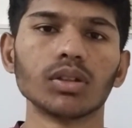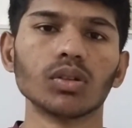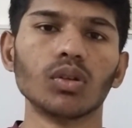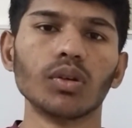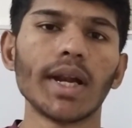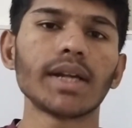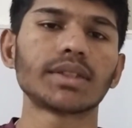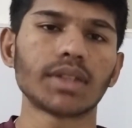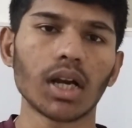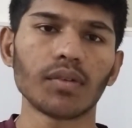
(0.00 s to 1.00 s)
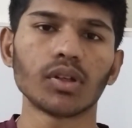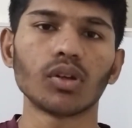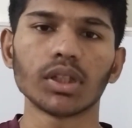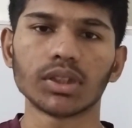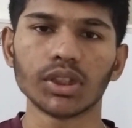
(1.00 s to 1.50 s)
So let's start with
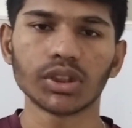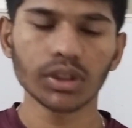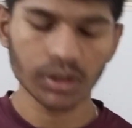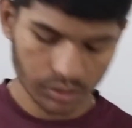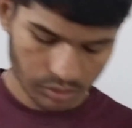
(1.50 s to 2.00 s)
today's session,